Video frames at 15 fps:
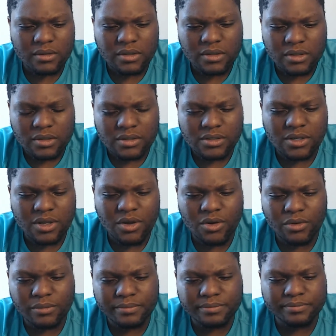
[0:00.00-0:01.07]

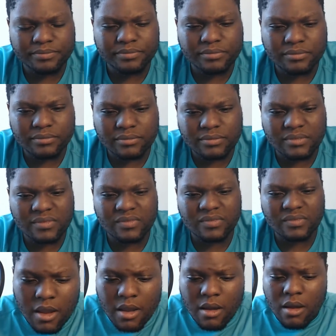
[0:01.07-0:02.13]
So,
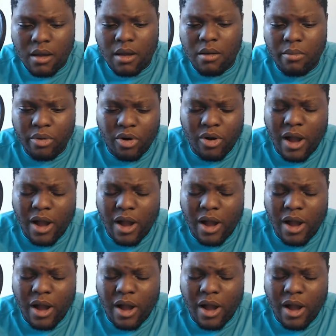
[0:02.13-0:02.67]
and bro,